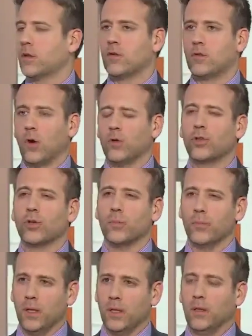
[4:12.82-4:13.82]
Posting it to social
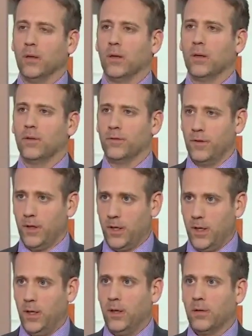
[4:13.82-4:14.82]
media is the
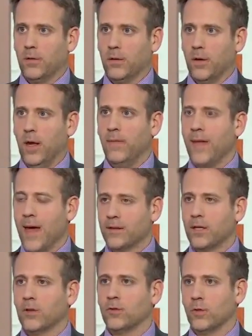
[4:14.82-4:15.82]
key, and
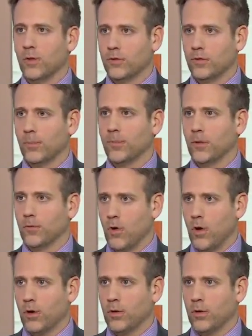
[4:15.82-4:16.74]
that tells you there's something wrong.